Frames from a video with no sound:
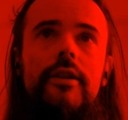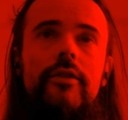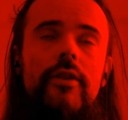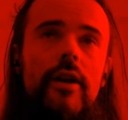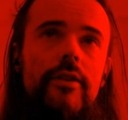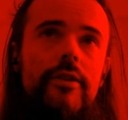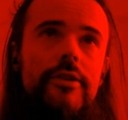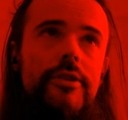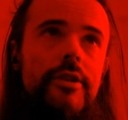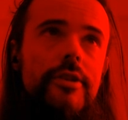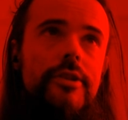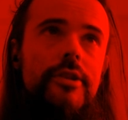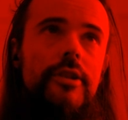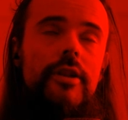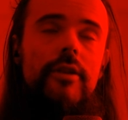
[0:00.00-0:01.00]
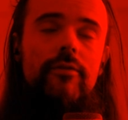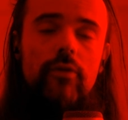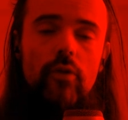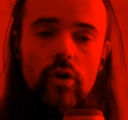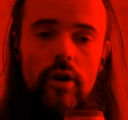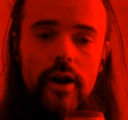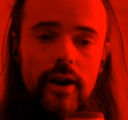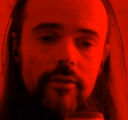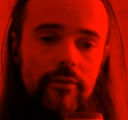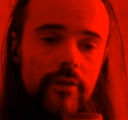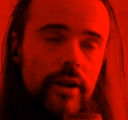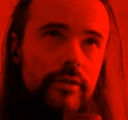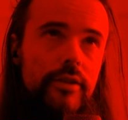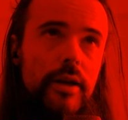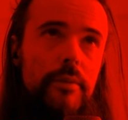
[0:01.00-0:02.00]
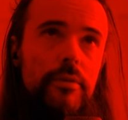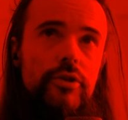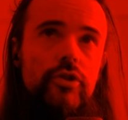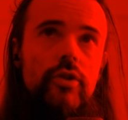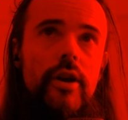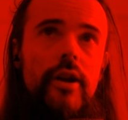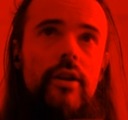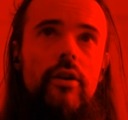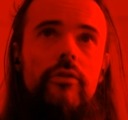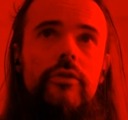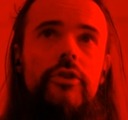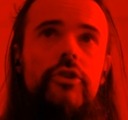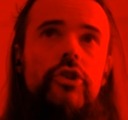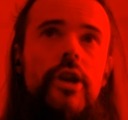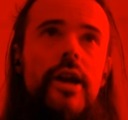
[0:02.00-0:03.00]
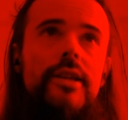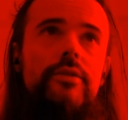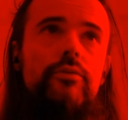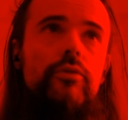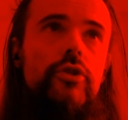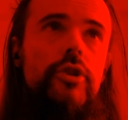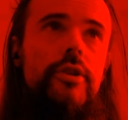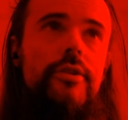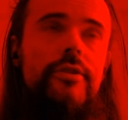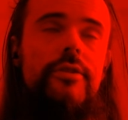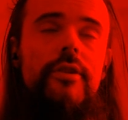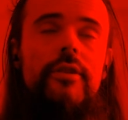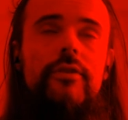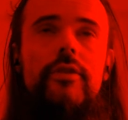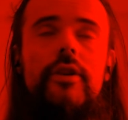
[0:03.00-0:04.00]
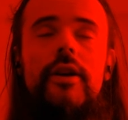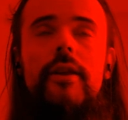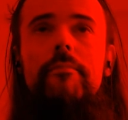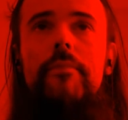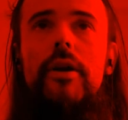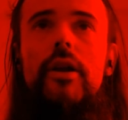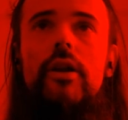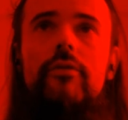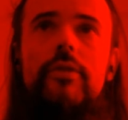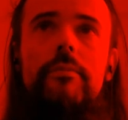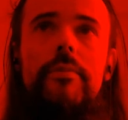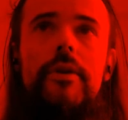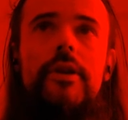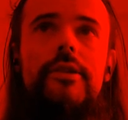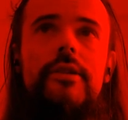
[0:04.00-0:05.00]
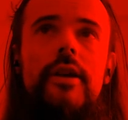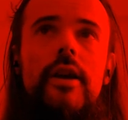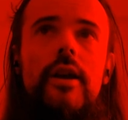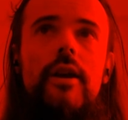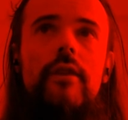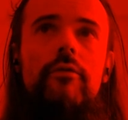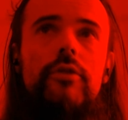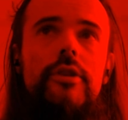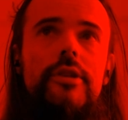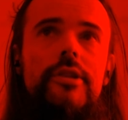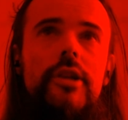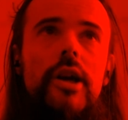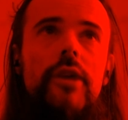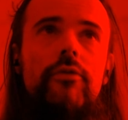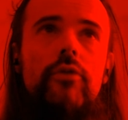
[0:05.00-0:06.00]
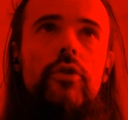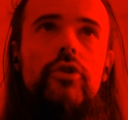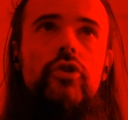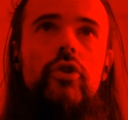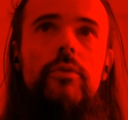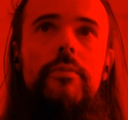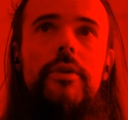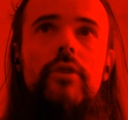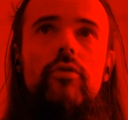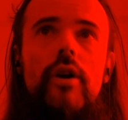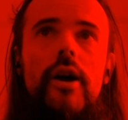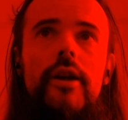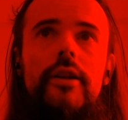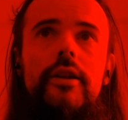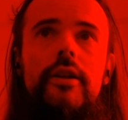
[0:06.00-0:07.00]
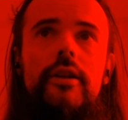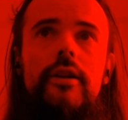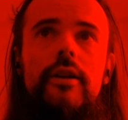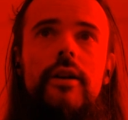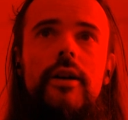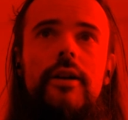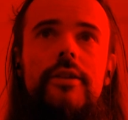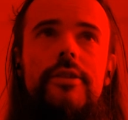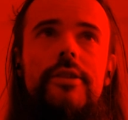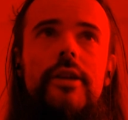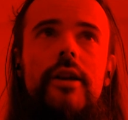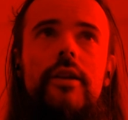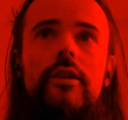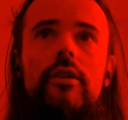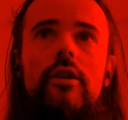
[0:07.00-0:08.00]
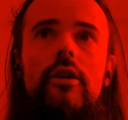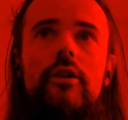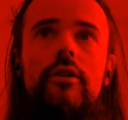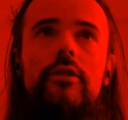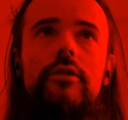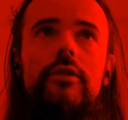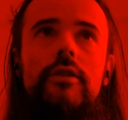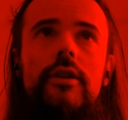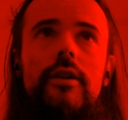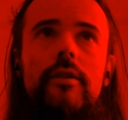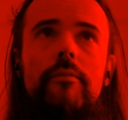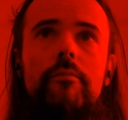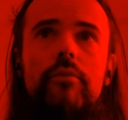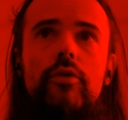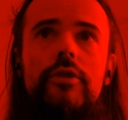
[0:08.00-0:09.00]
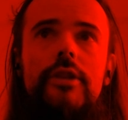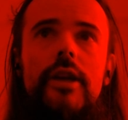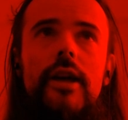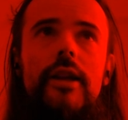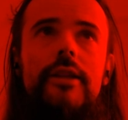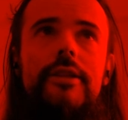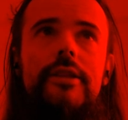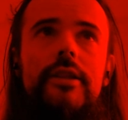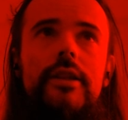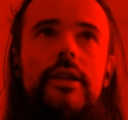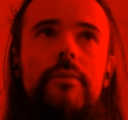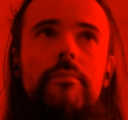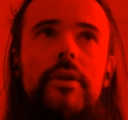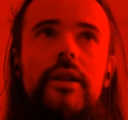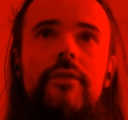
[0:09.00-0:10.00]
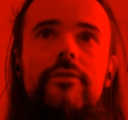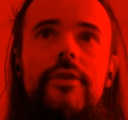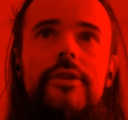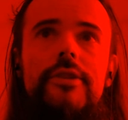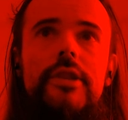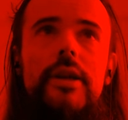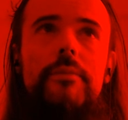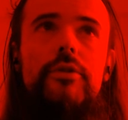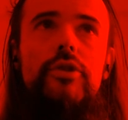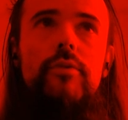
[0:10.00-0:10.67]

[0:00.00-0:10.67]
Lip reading: another 6 link for a Val Double Strike on the chest, which is the bit of the best. For the Starforge, you will be running Cyclone, Brutality, Melee Fist damage